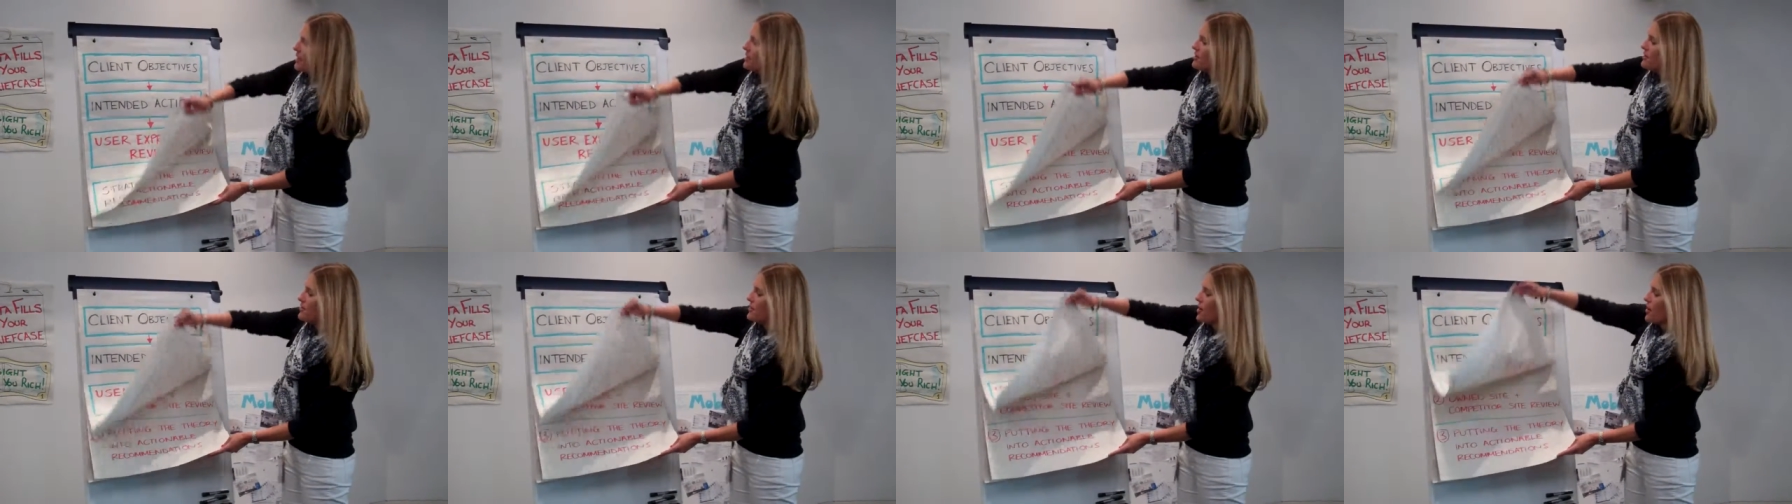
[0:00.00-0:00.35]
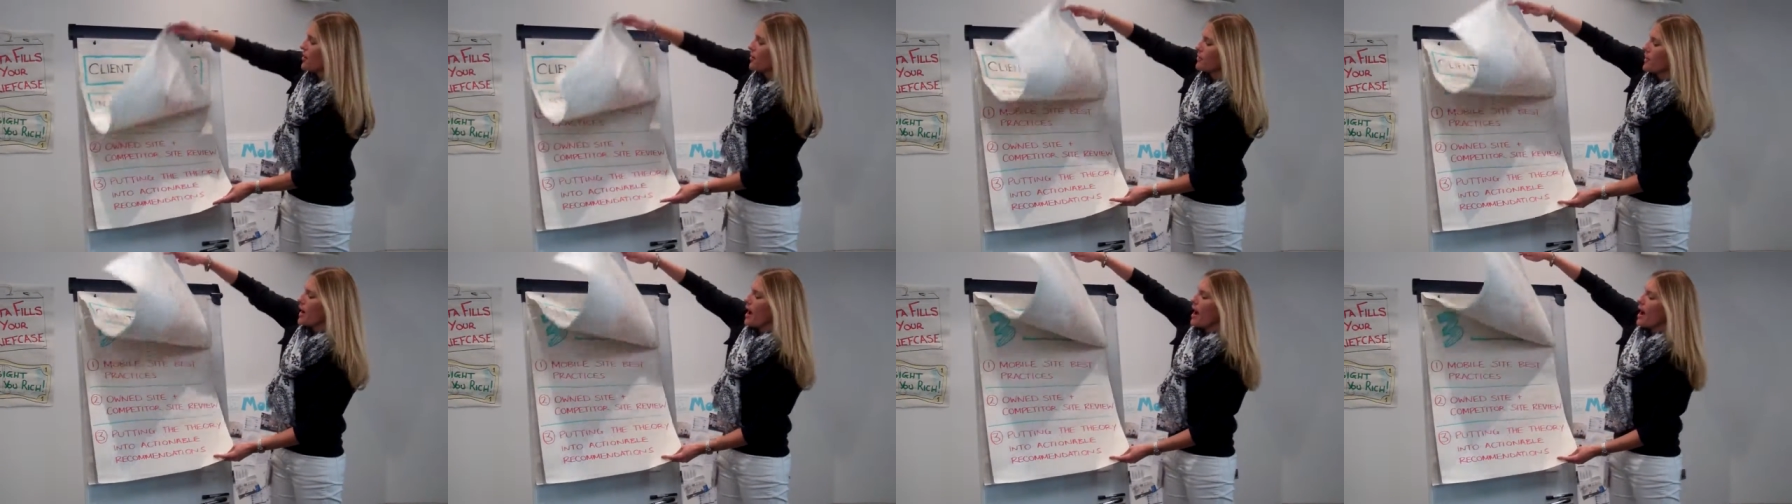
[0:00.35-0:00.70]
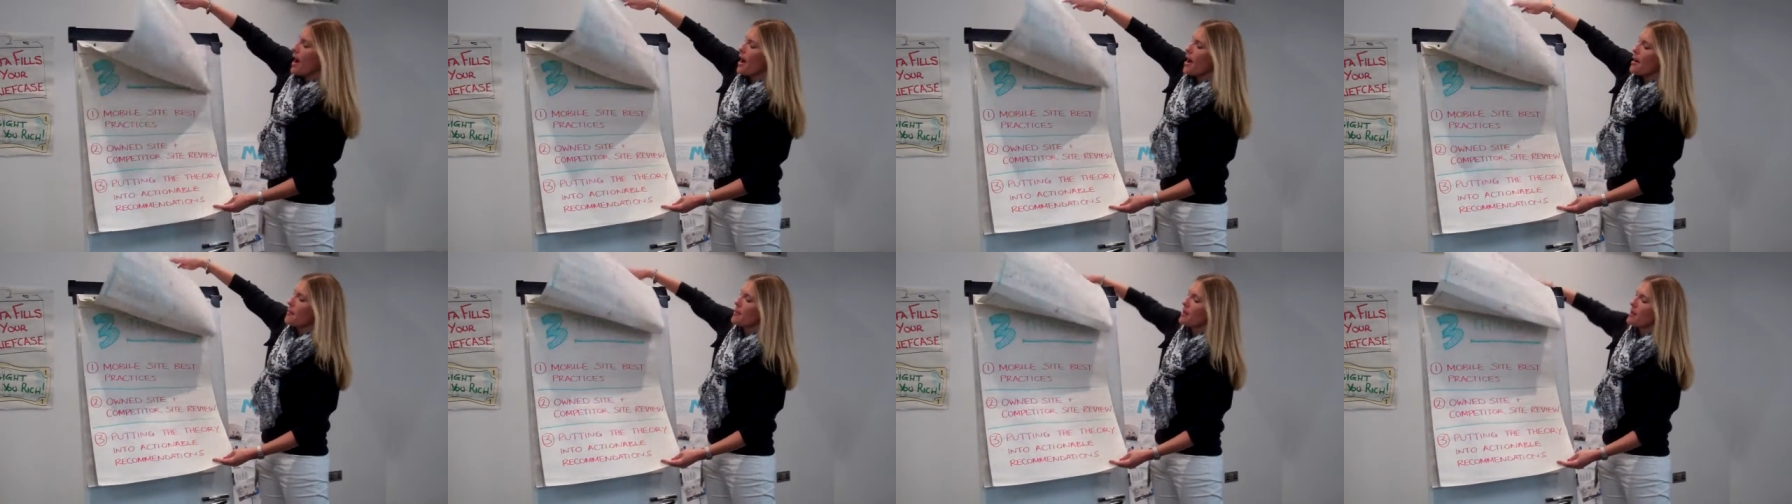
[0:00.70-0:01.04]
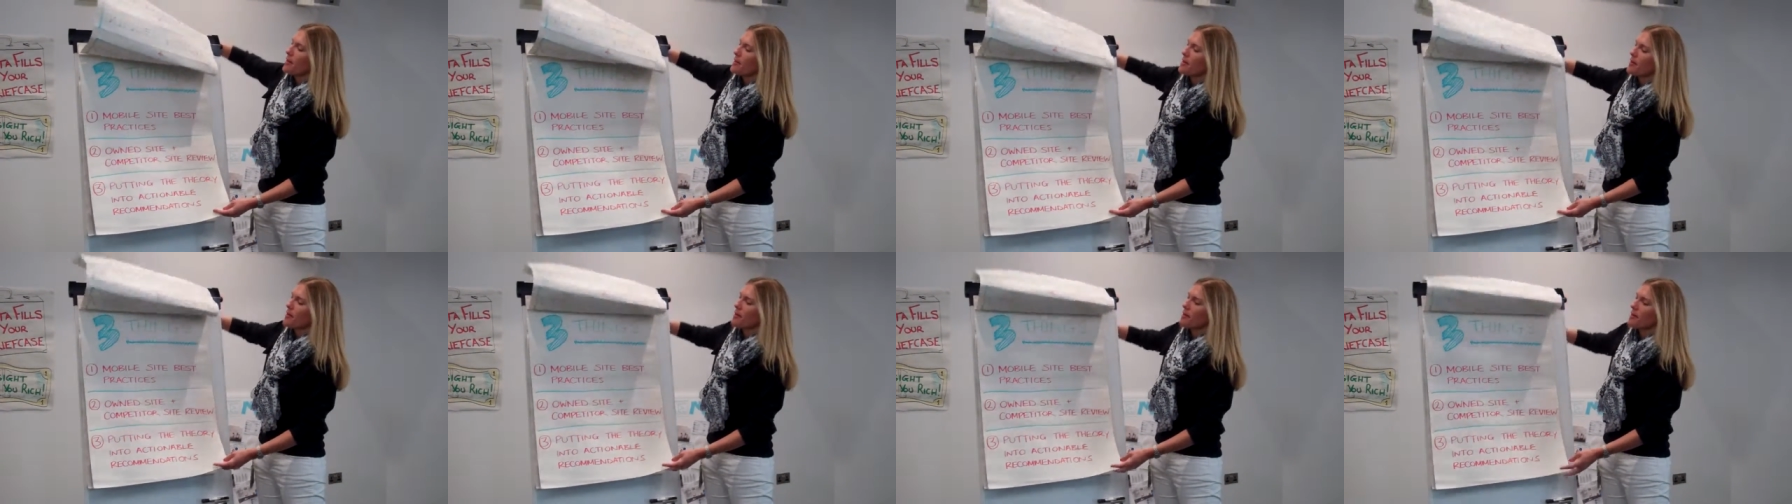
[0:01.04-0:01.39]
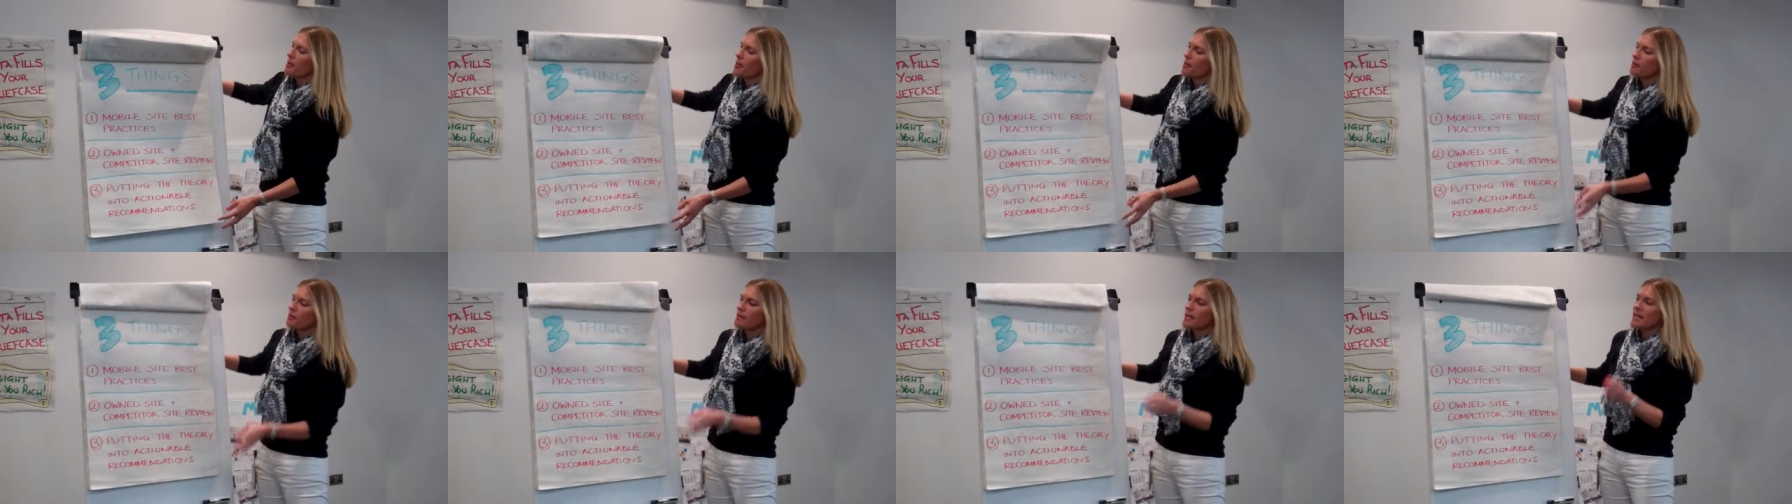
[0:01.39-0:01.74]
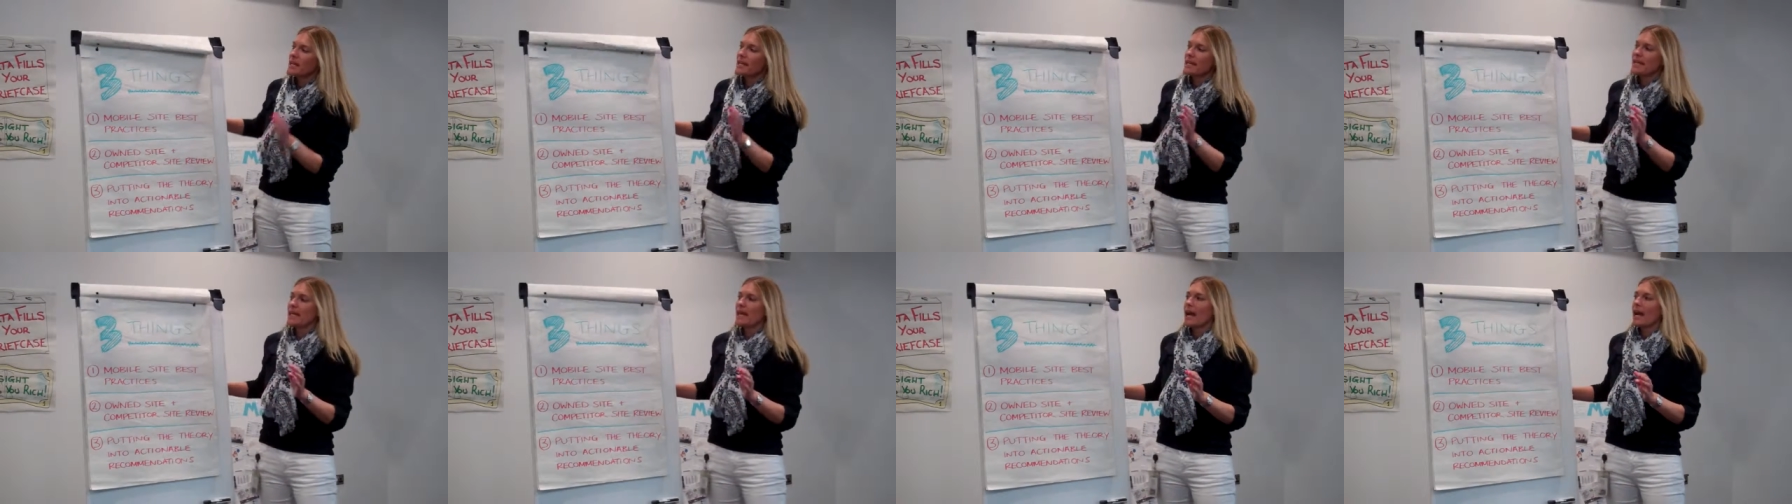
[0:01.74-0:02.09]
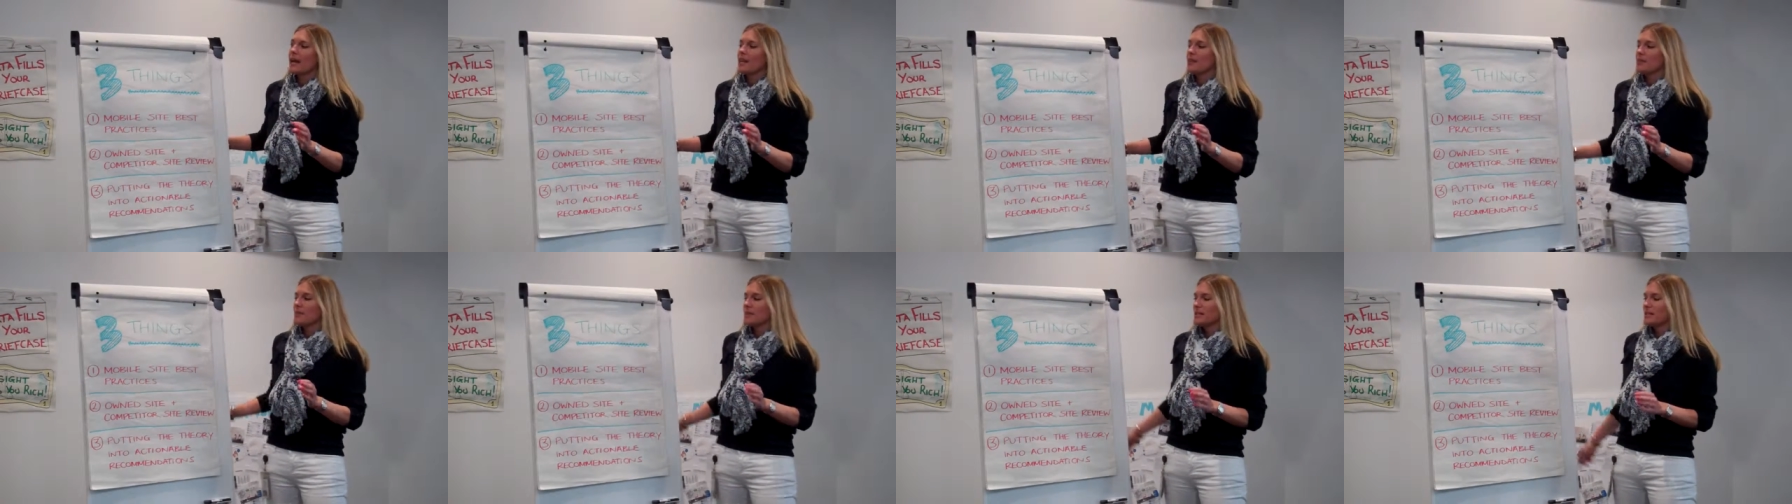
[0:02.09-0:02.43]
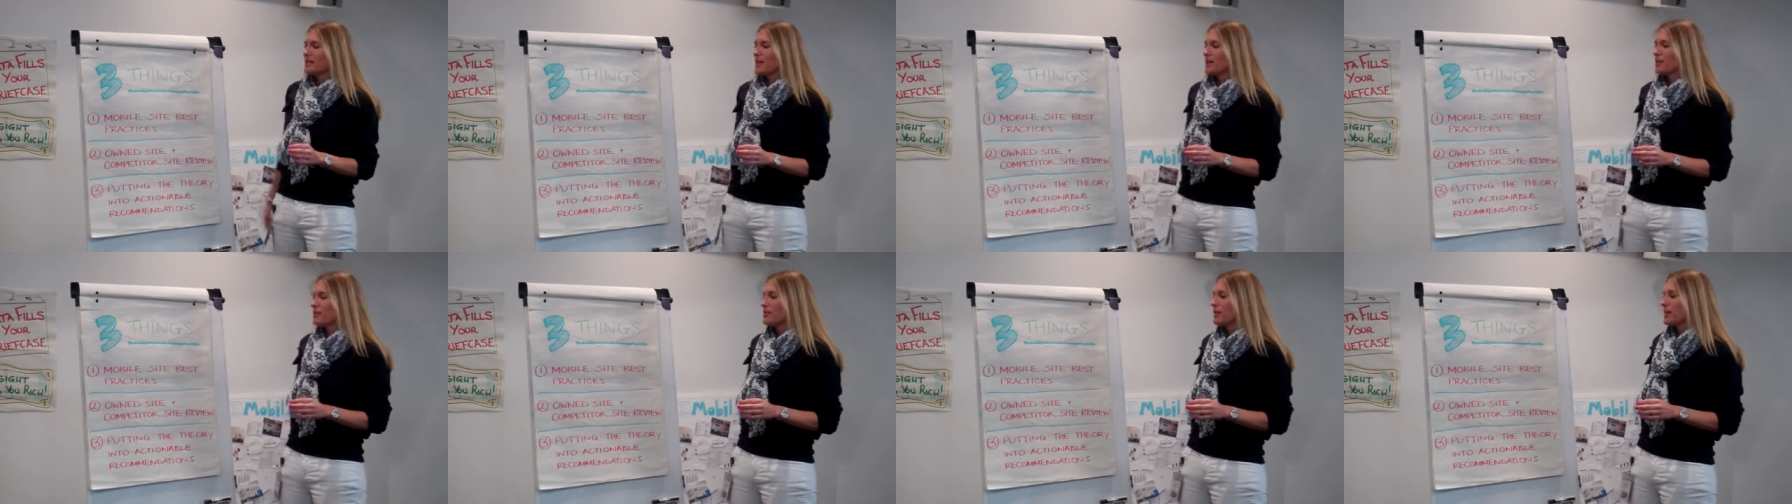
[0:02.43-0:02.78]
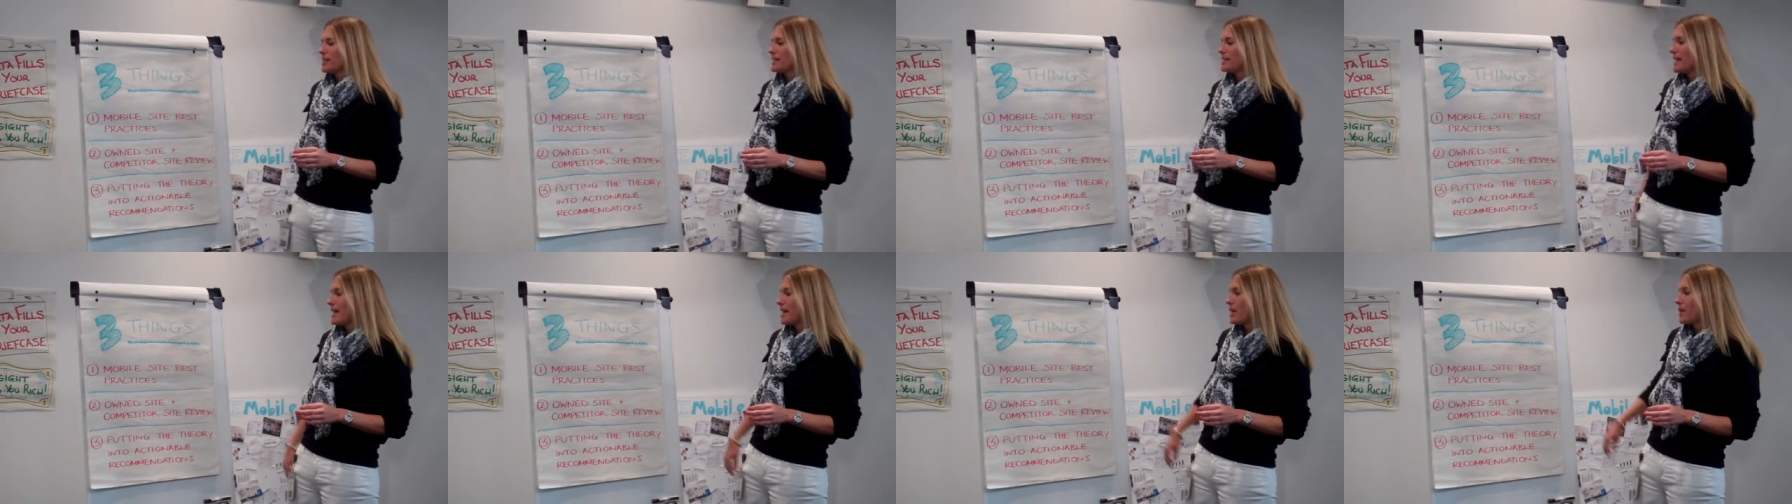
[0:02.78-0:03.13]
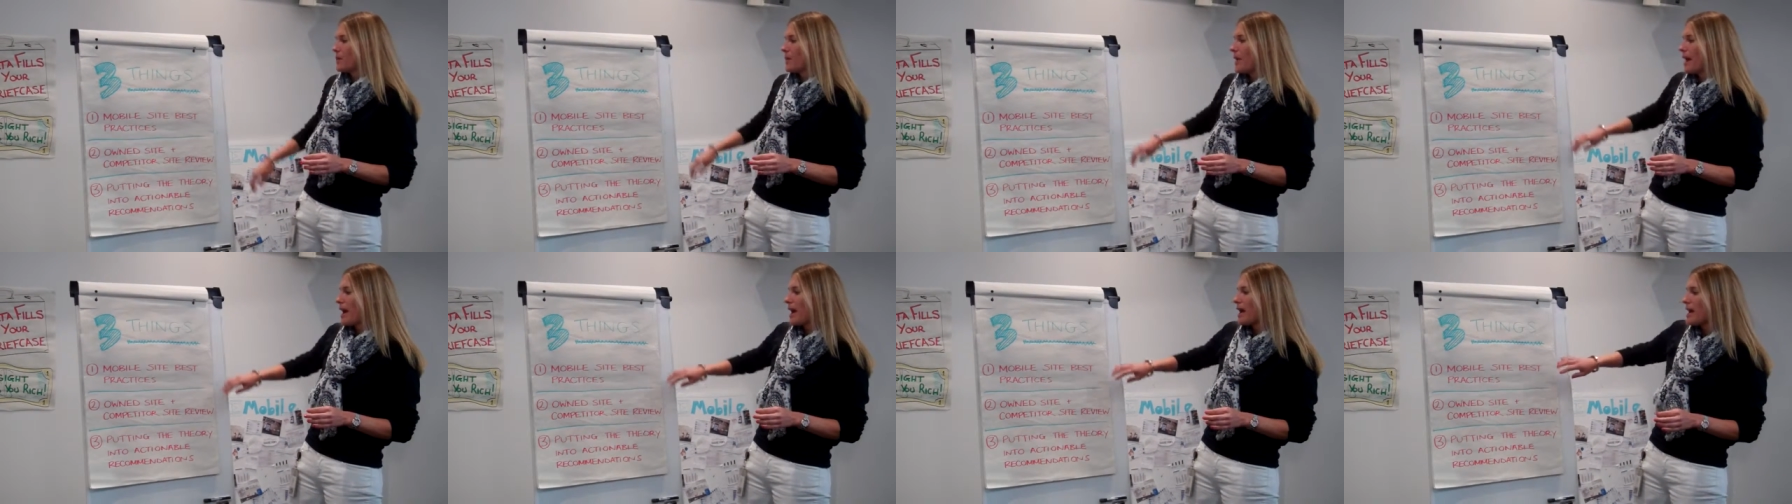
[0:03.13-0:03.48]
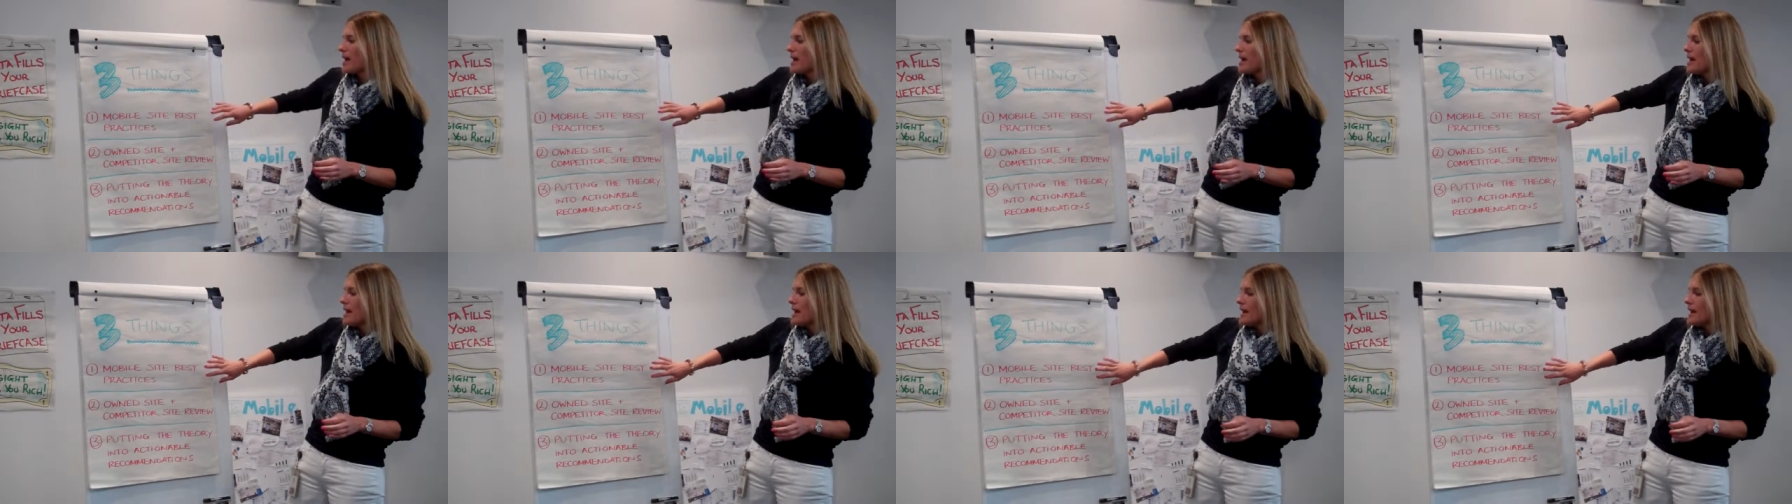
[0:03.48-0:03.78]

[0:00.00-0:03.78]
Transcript: So three key elements that you can take away